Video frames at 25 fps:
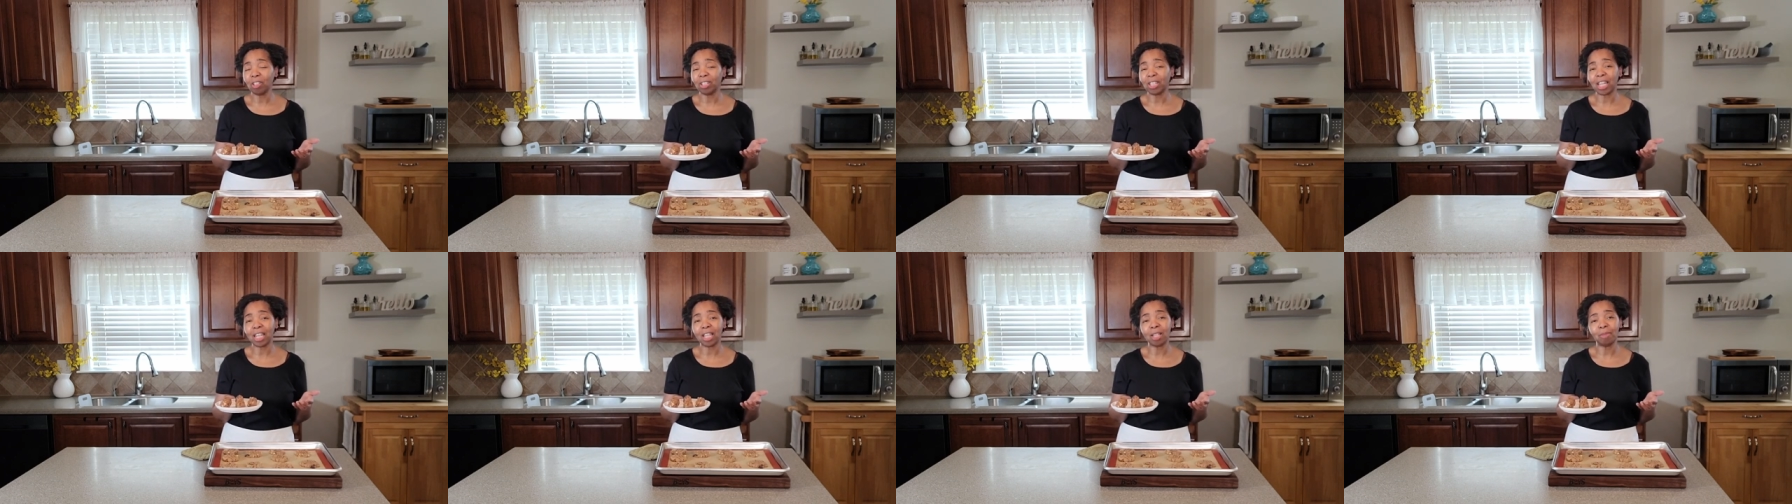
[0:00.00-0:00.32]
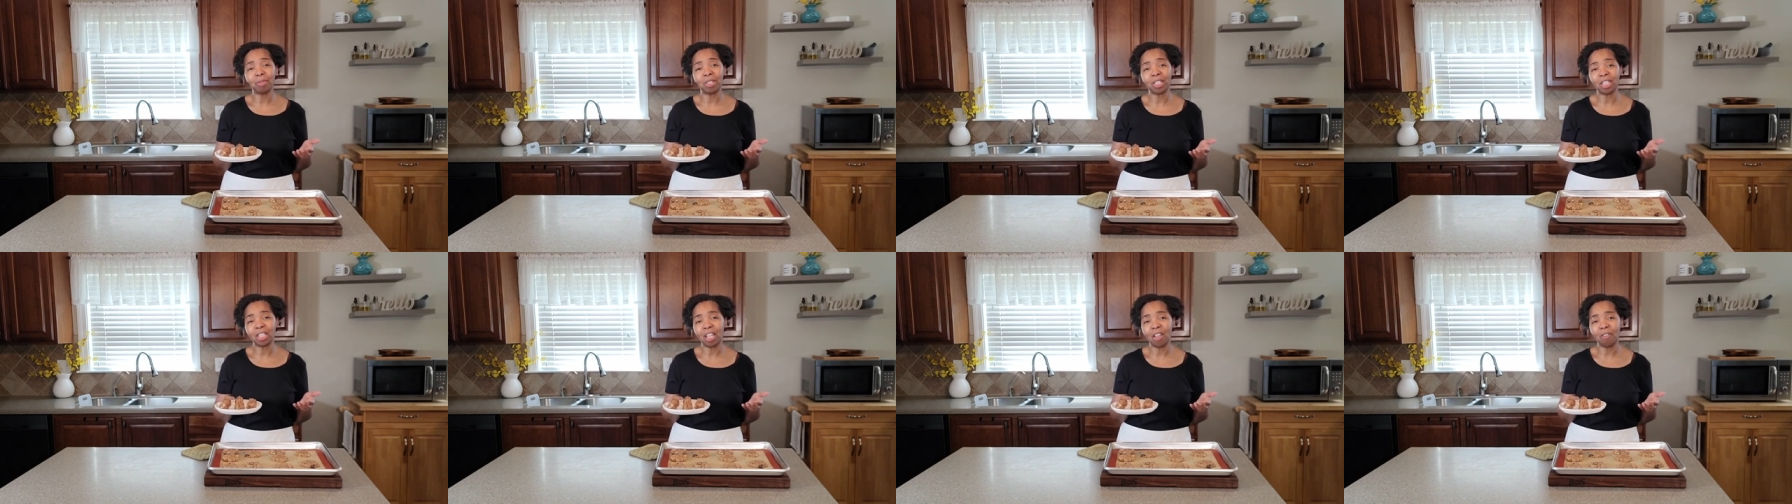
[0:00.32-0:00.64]
letting
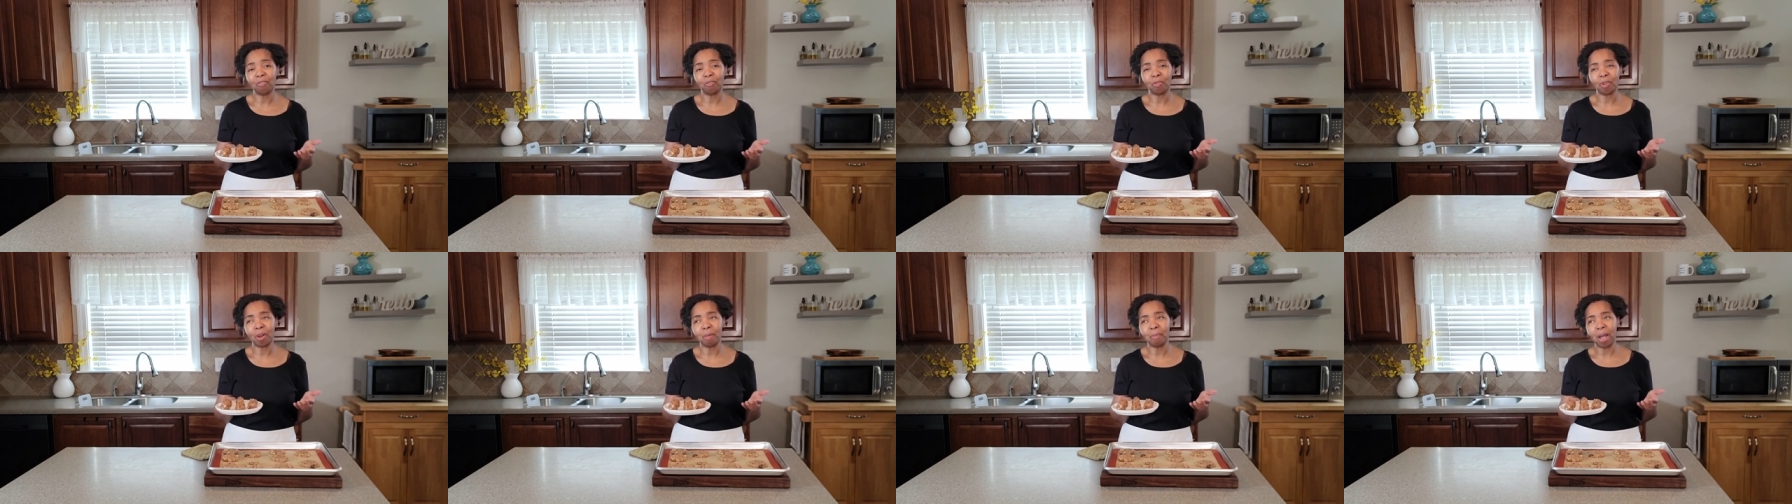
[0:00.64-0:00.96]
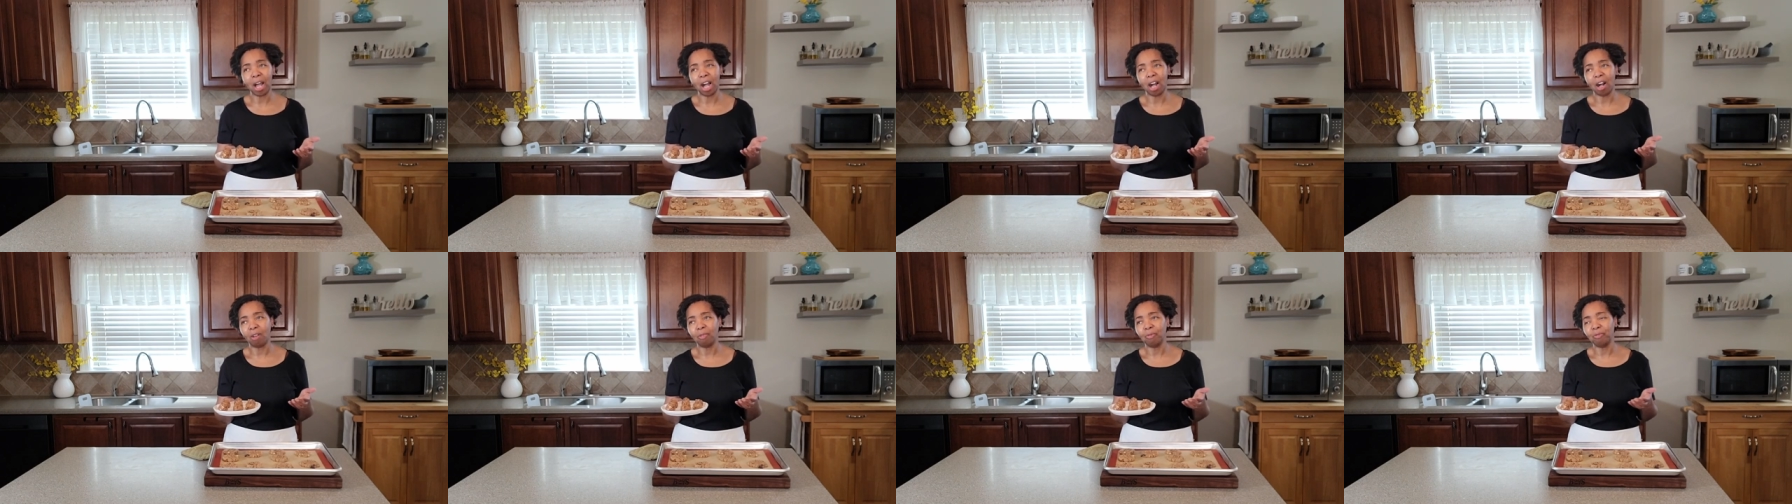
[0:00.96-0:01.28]
them sit for
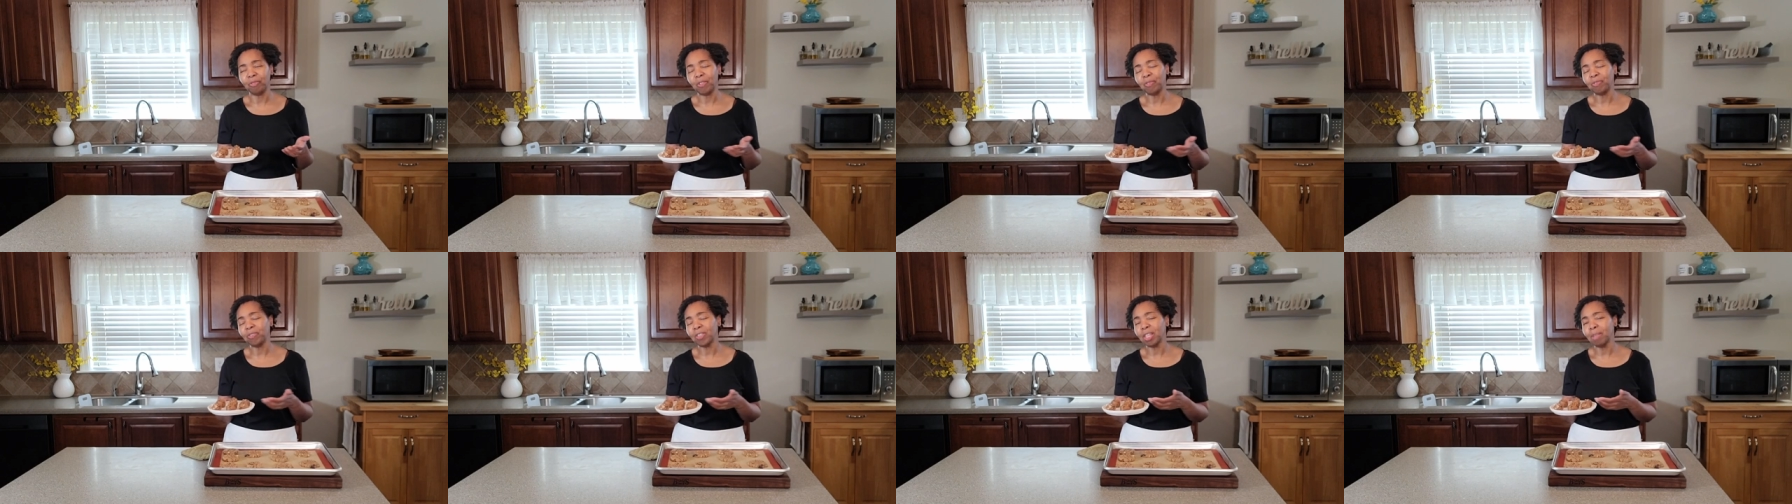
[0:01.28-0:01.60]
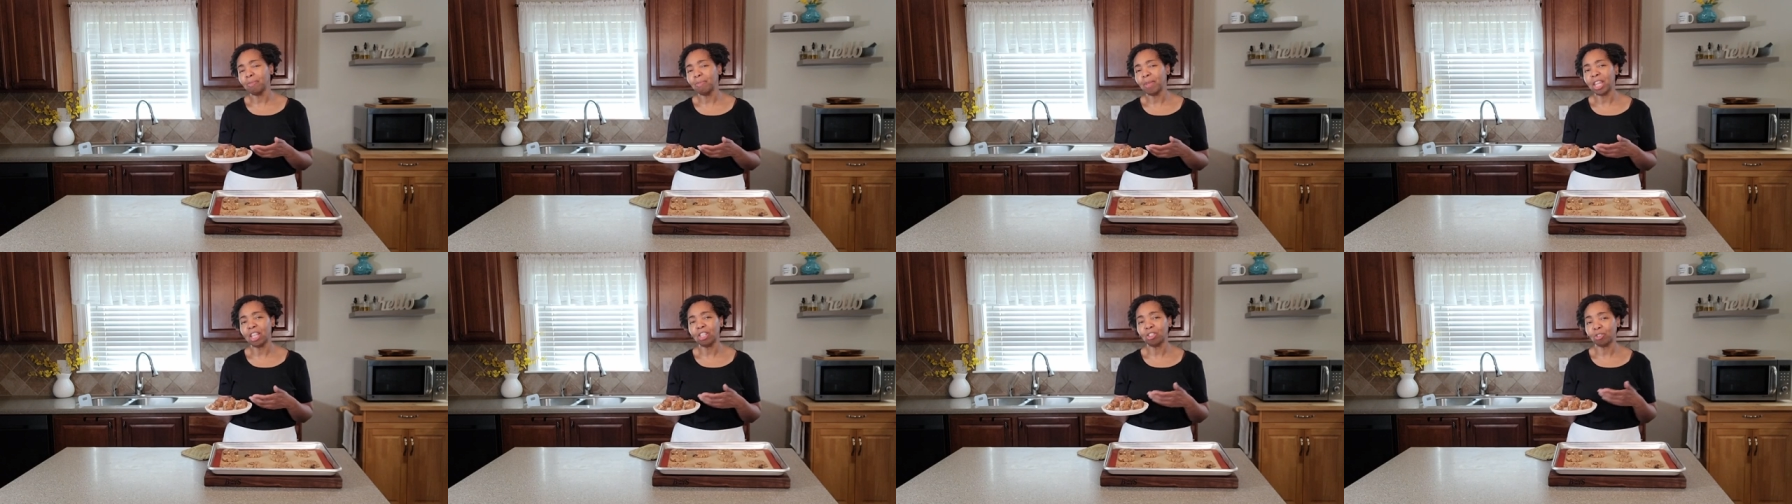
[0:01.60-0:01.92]
about
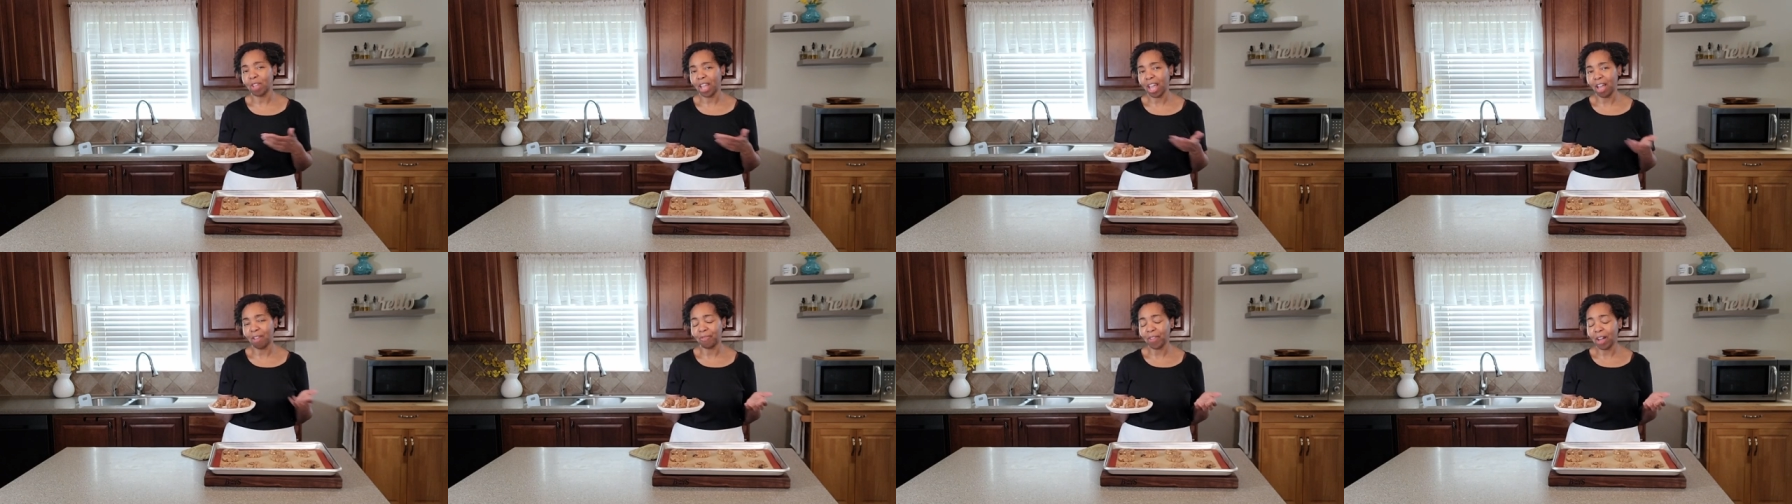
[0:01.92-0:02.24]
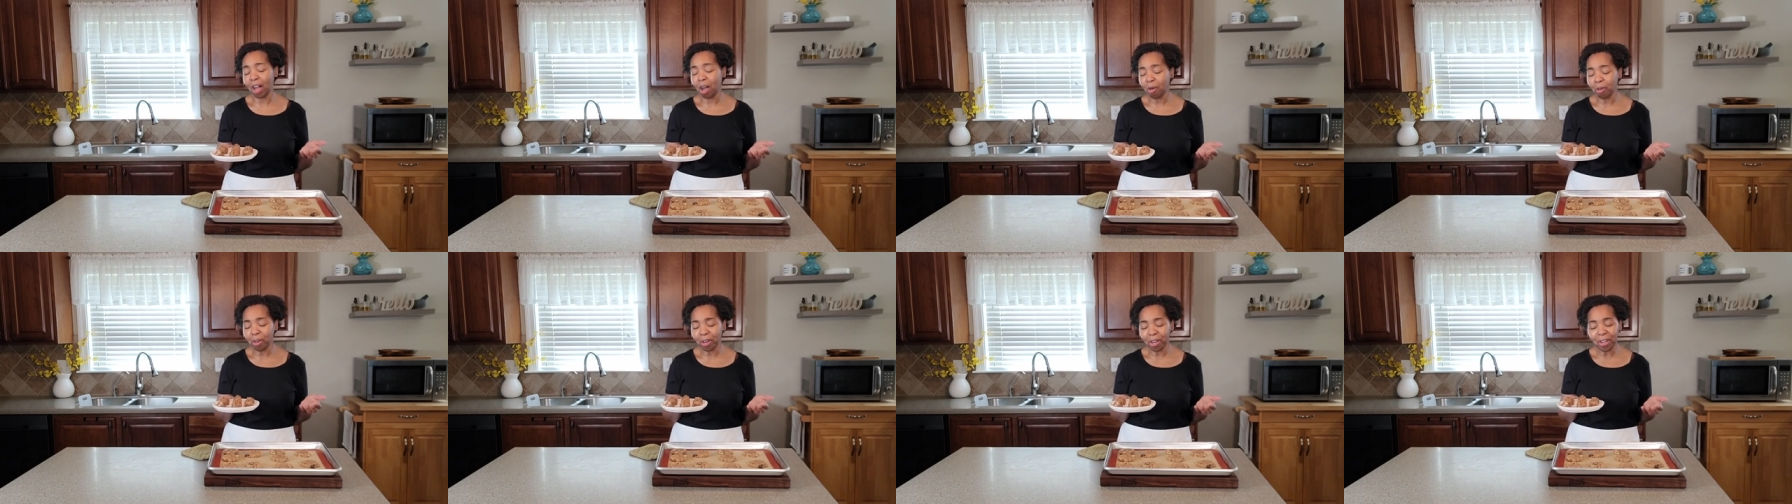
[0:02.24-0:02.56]
15 minutes or half
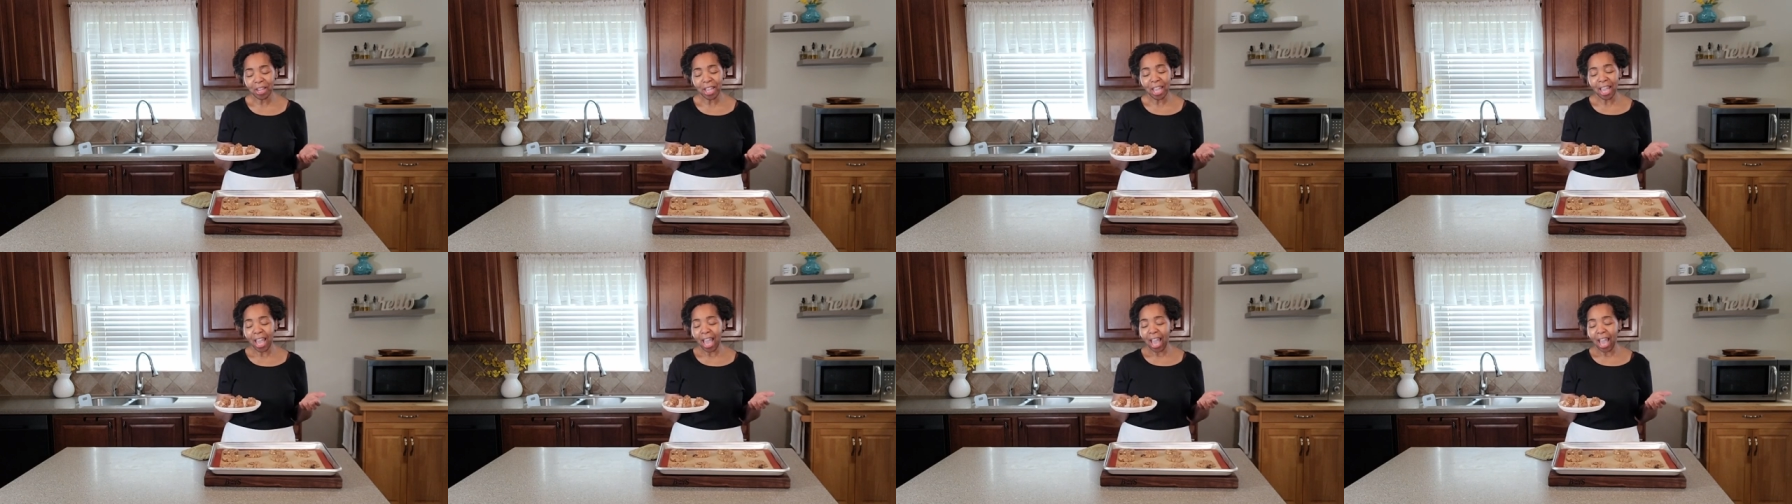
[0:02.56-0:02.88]
hour,